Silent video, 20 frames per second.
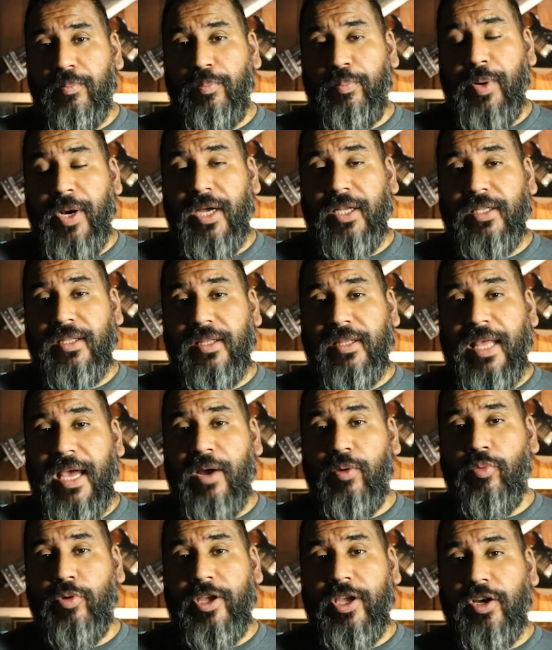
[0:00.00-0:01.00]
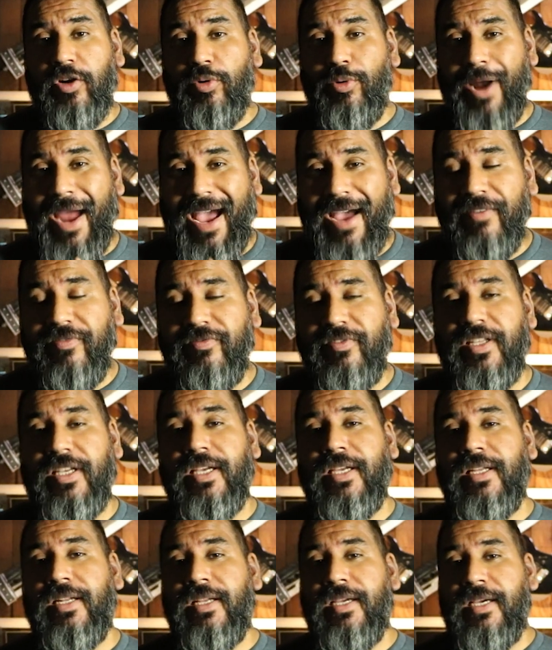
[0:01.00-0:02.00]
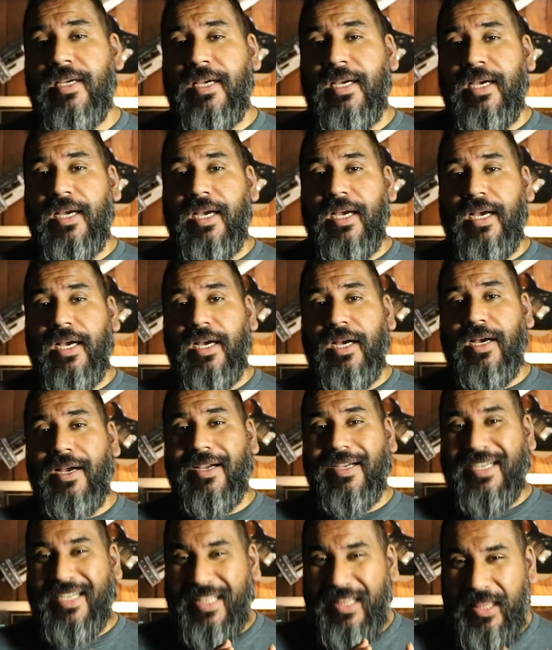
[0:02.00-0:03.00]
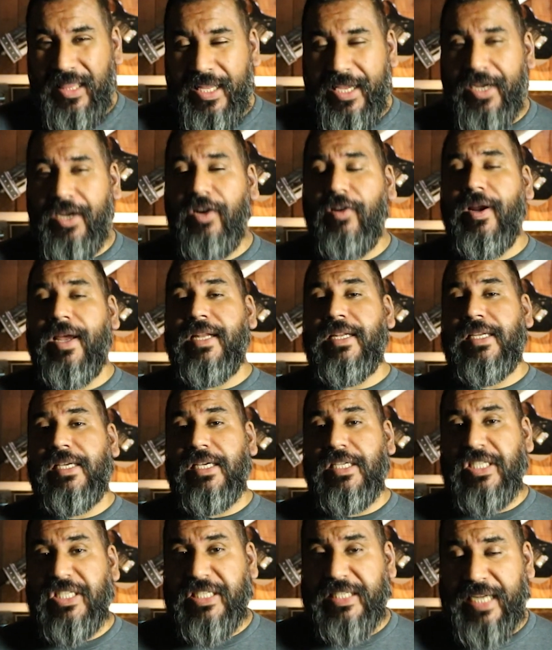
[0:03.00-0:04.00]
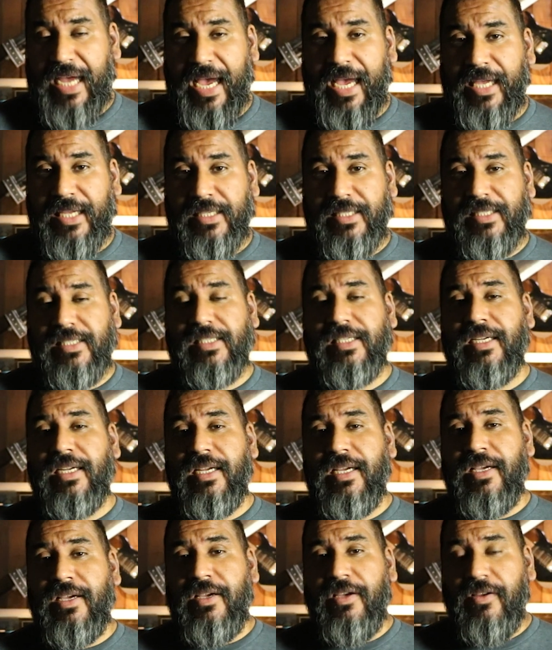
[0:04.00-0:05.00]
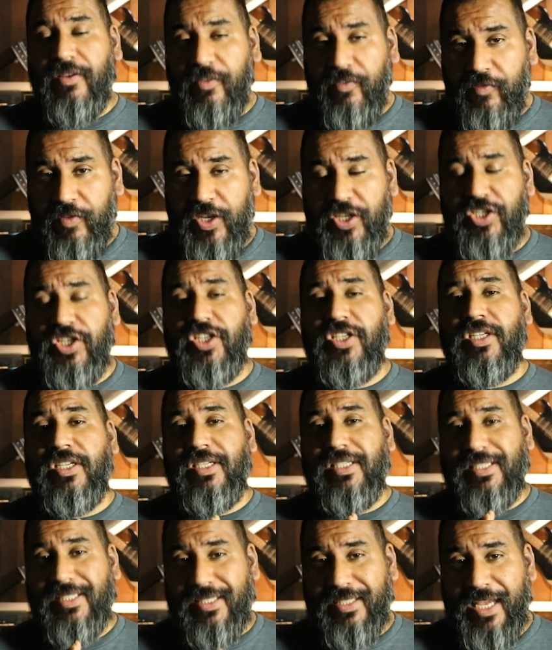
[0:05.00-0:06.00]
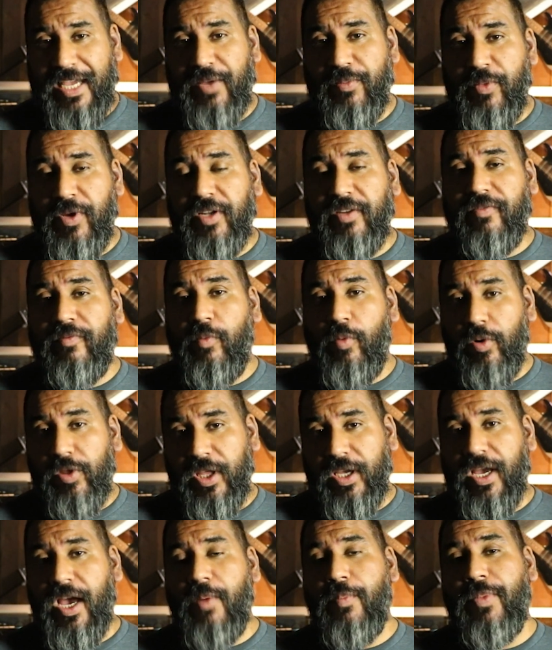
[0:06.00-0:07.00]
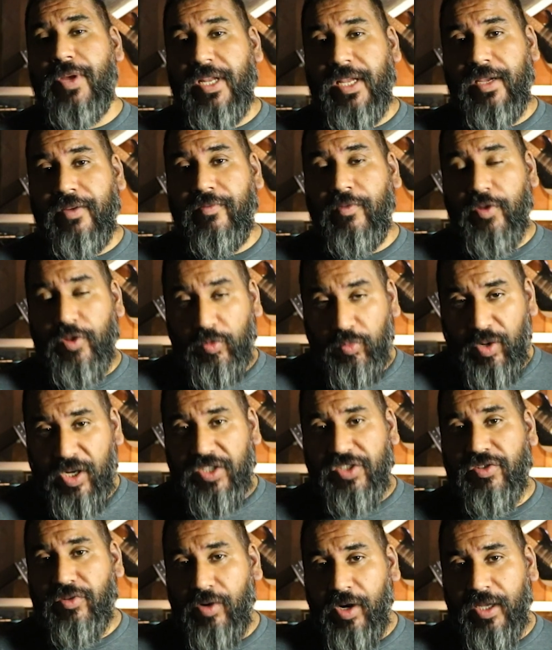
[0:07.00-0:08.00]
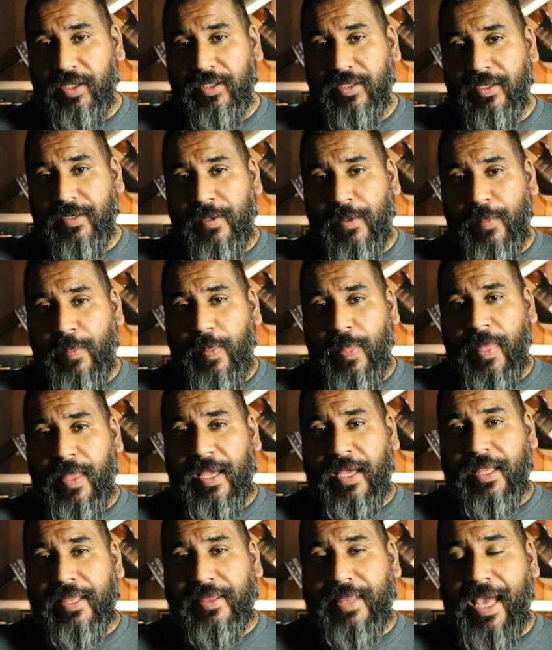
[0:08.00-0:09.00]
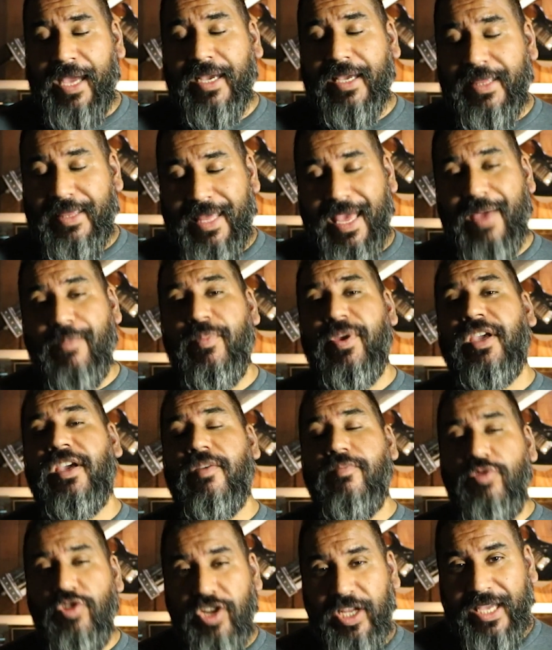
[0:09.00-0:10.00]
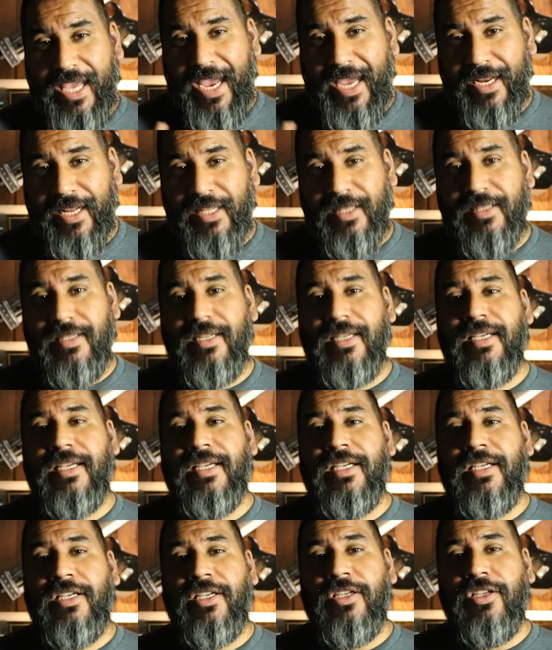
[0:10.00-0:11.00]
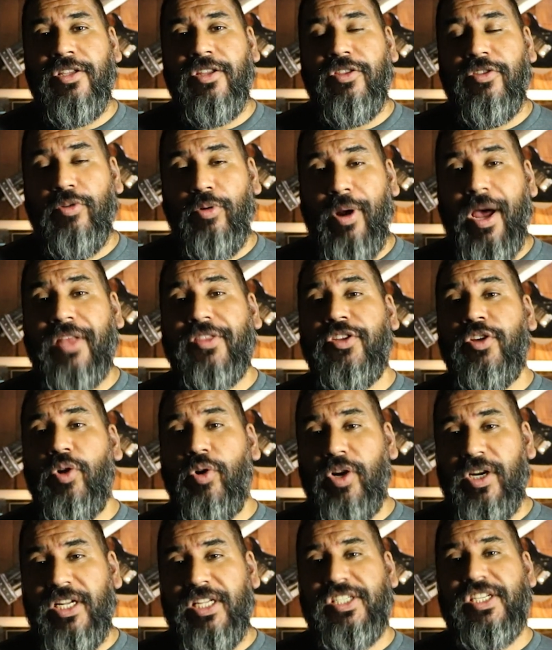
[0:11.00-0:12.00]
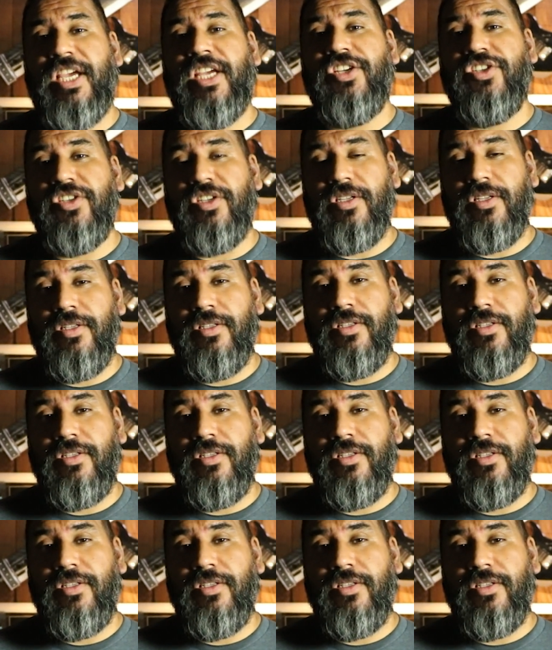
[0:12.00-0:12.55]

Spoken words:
but that we crafted a clear and concise vision statement for the company, for the restaurant, that could then be communicated throughout the organization